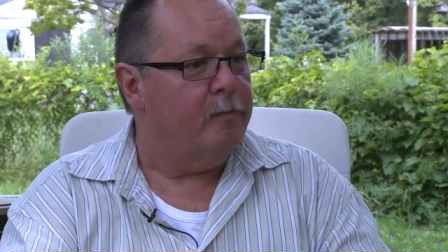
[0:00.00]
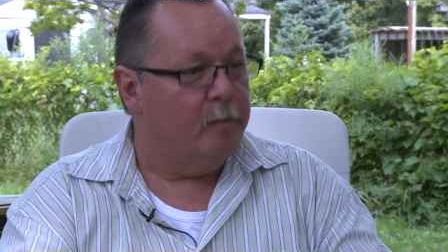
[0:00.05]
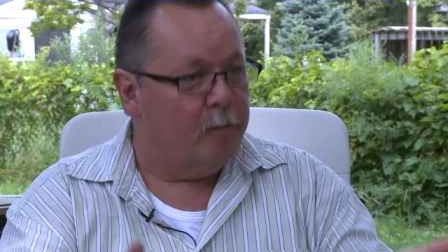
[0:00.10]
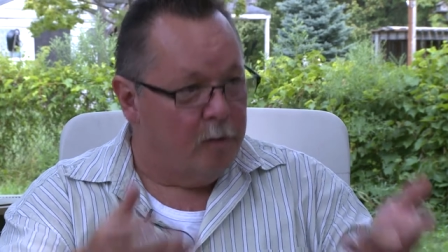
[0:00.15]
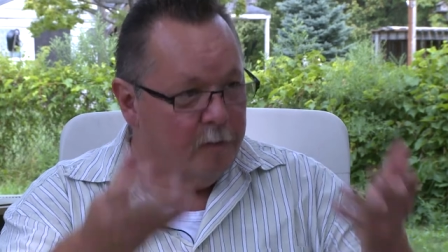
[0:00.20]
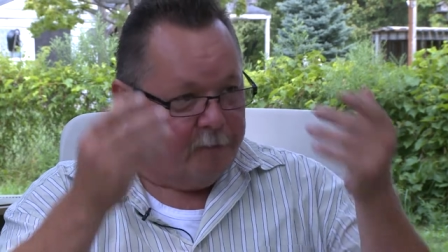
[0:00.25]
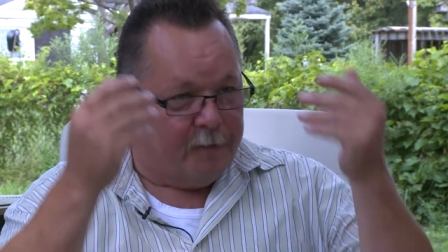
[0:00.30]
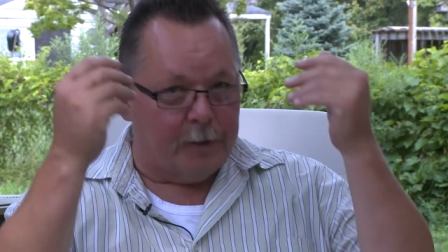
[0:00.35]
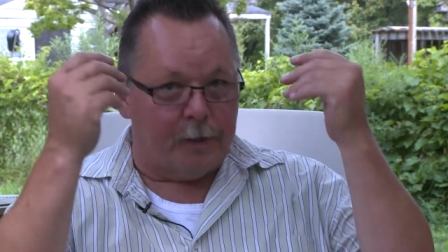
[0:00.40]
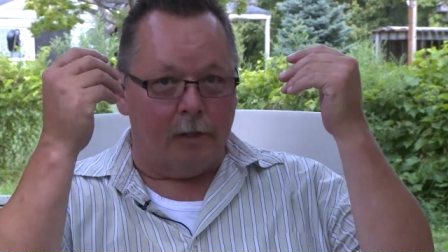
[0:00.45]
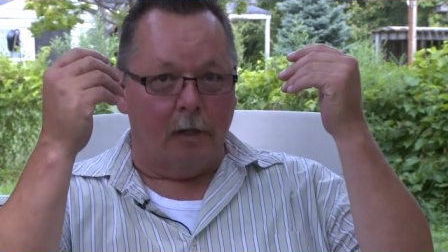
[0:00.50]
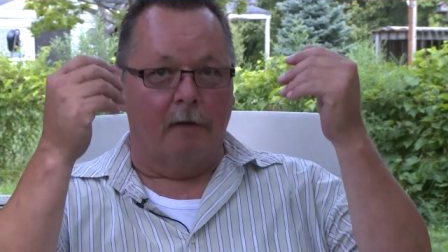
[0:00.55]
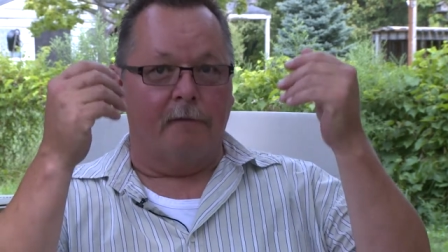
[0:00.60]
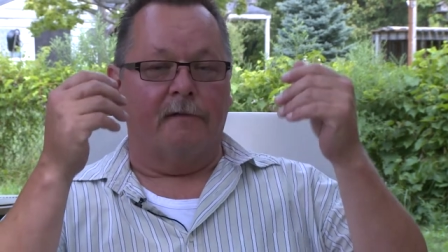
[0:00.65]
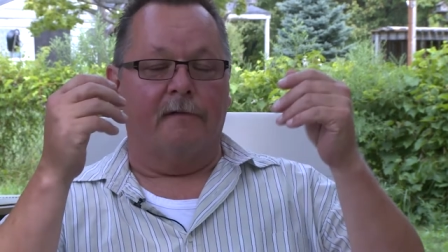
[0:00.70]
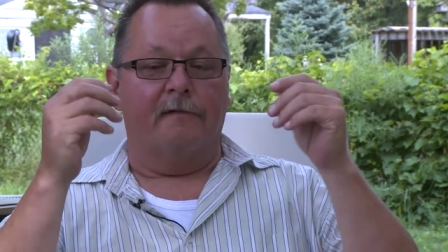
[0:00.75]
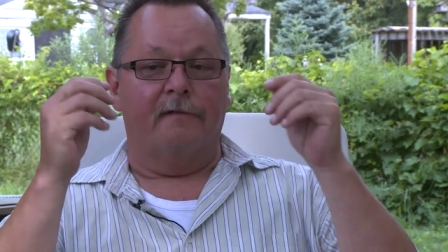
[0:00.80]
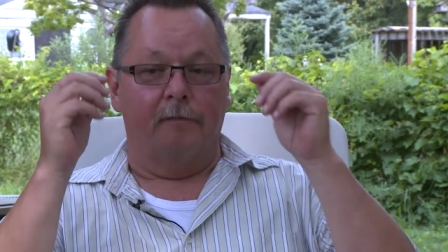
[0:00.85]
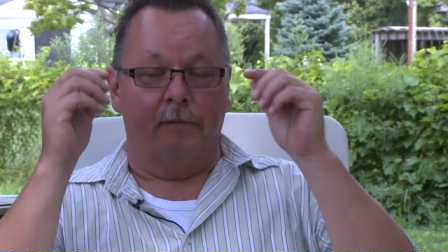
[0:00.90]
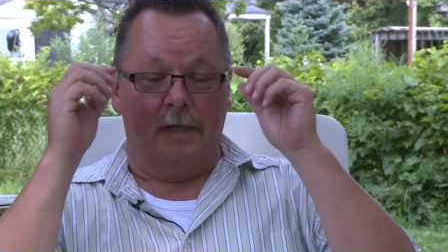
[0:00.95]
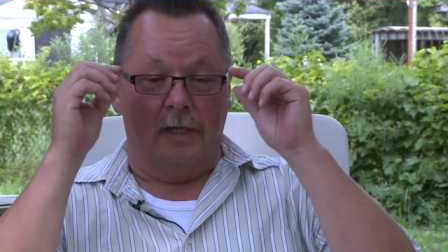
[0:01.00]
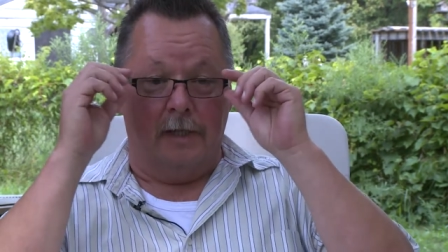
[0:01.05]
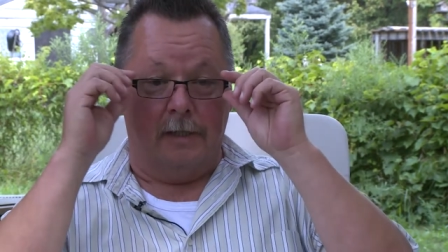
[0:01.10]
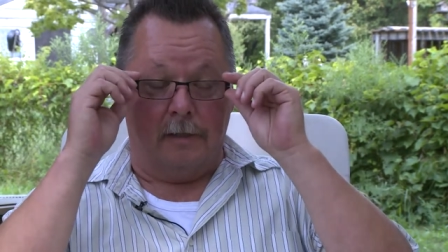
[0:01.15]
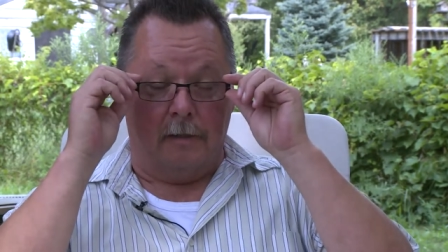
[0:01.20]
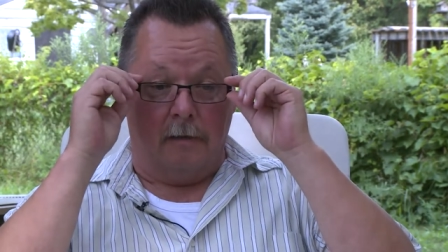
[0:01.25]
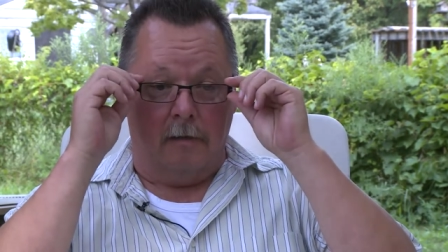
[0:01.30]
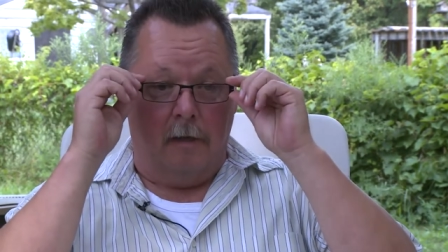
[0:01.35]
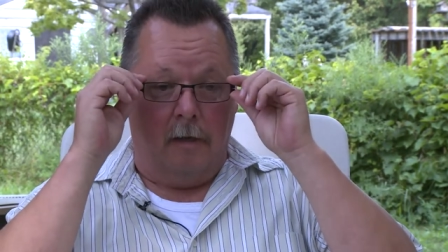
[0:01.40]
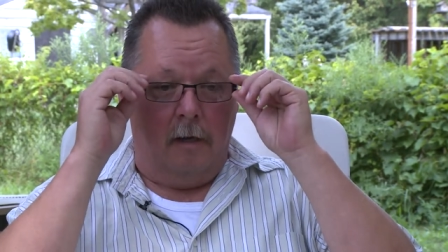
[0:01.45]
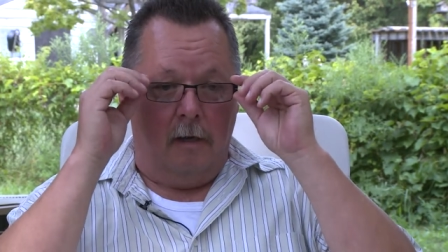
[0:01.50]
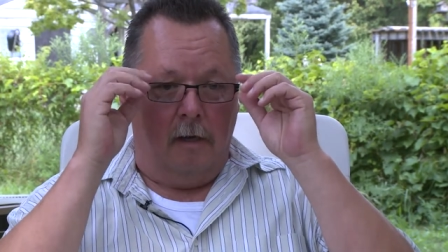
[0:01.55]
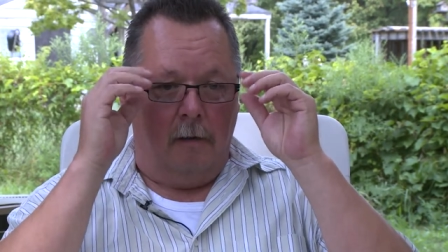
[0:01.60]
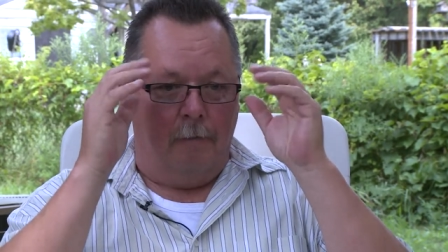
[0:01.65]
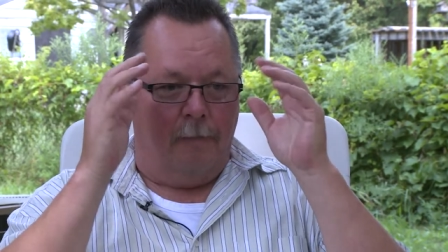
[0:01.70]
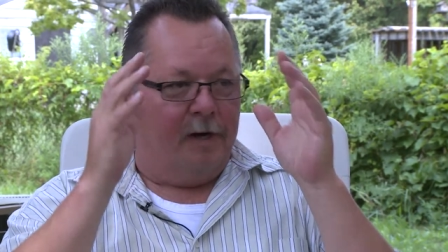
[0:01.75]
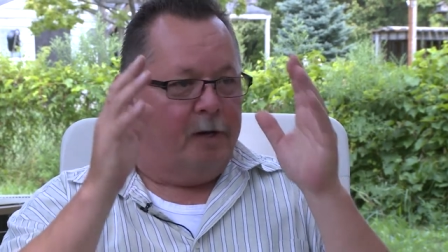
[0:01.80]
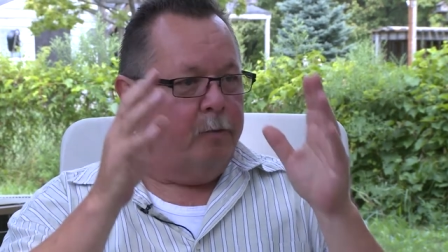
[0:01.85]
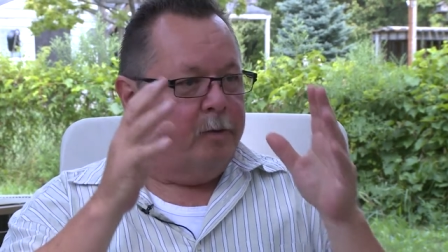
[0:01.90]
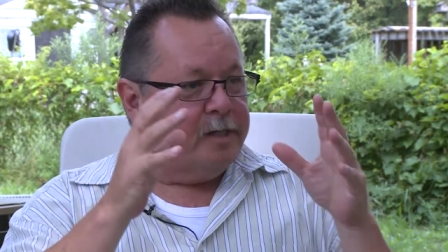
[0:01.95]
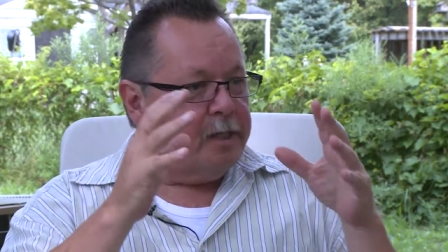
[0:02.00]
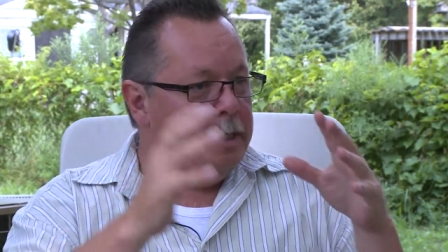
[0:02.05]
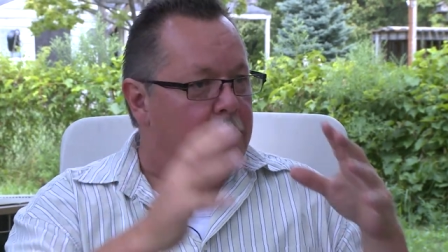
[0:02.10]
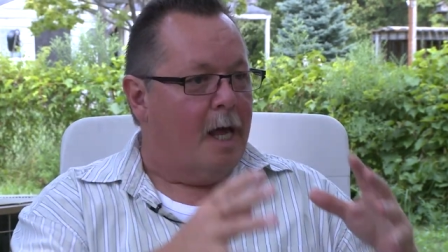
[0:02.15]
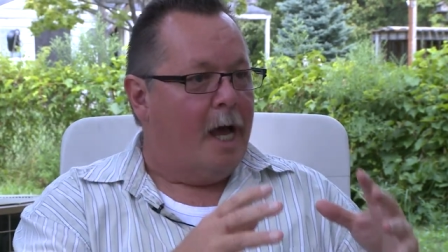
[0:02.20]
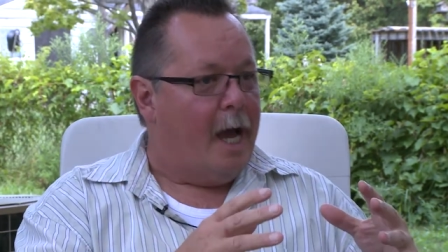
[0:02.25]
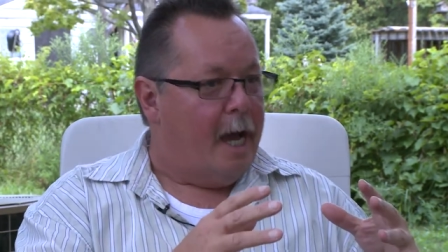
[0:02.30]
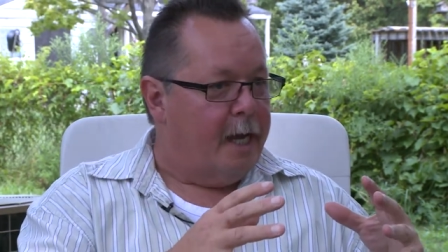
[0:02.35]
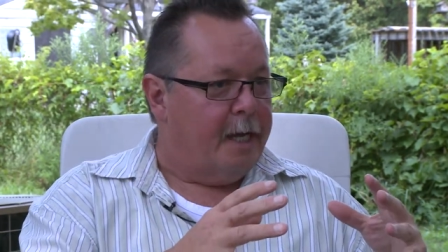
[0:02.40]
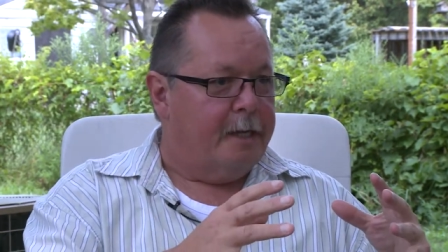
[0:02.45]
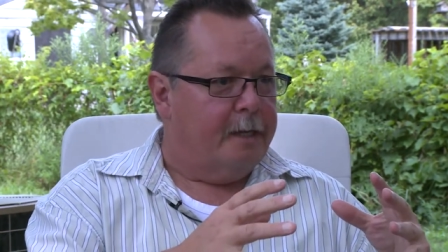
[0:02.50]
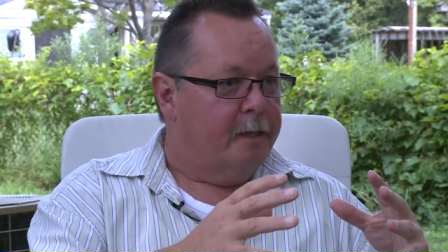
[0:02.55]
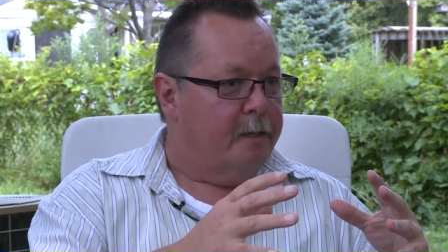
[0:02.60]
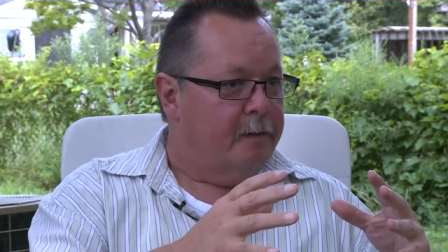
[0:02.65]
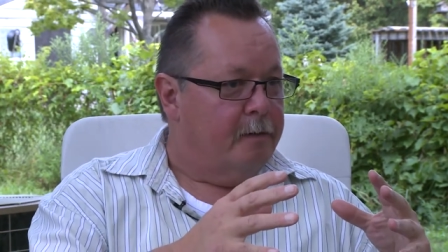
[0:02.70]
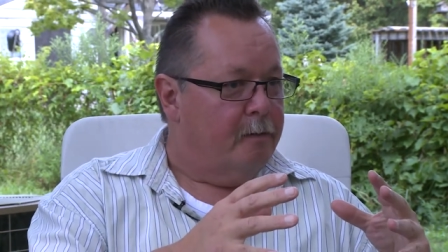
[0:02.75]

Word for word: Remove the sulfur from diesel. But it was a lie.